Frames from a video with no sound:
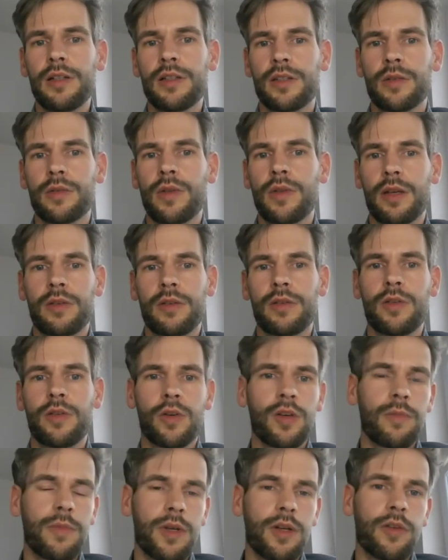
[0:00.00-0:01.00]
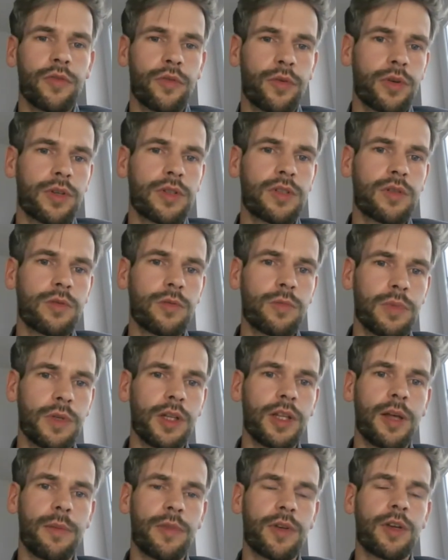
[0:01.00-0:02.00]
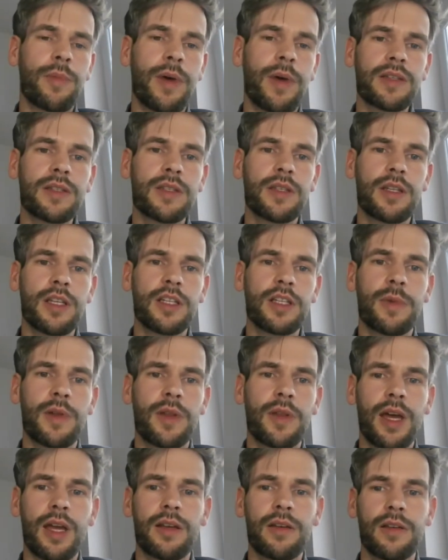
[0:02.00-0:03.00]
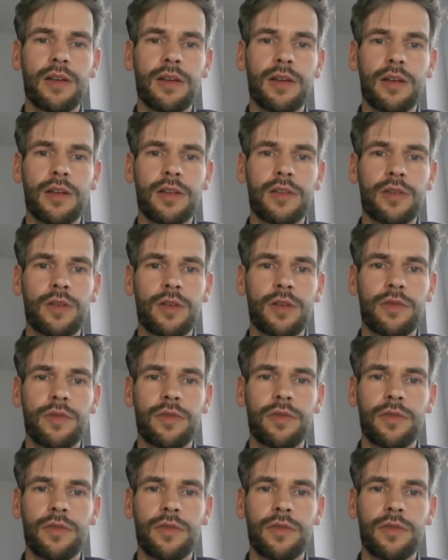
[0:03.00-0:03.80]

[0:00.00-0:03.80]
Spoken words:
So that took a bit, of course, to build up the capacities, but that sort of